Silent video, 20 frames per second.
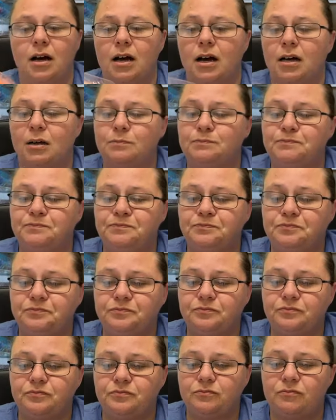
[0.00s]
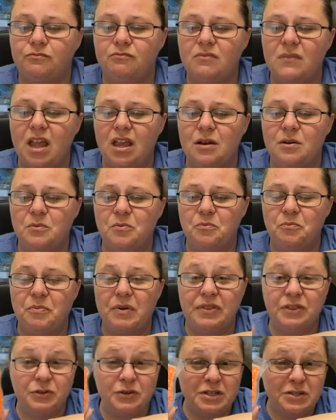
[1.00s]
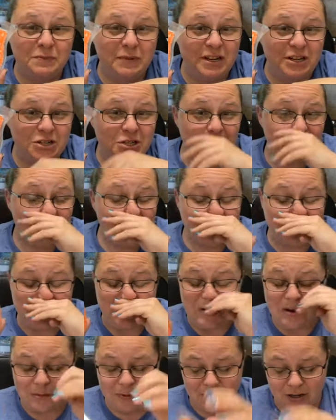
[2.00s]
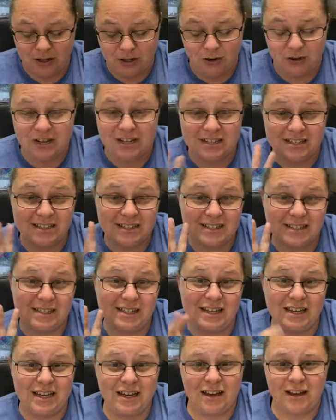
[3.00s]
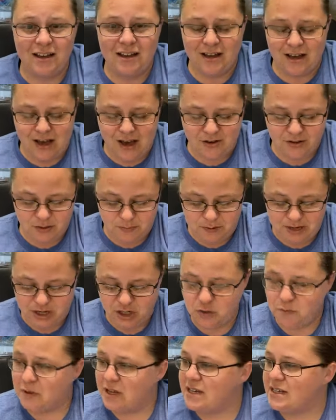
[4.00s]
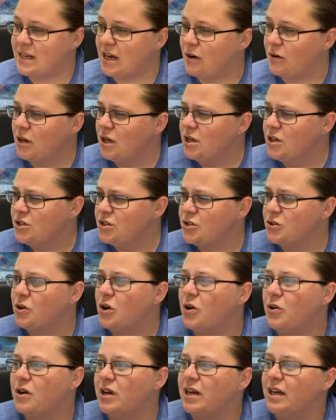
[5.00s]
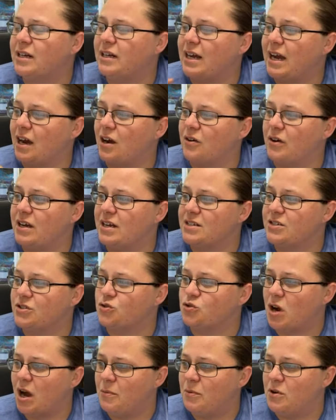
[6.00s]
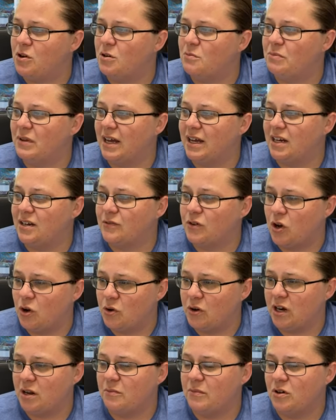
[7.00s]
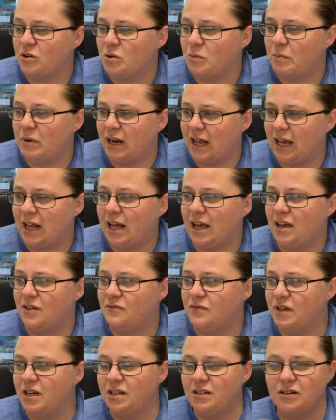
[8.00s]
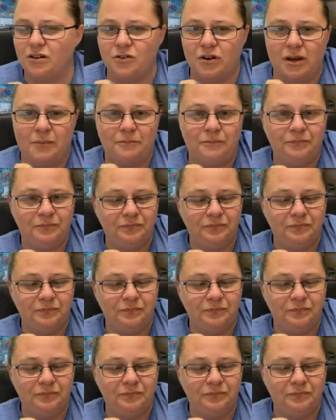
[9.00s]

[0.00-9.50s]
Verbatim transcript: um, but there is peach in here, so I'll be curious to see how the peach plays out. So coconut daiquiri is a tropical blend of coconut milk, banana, and vanilla cream.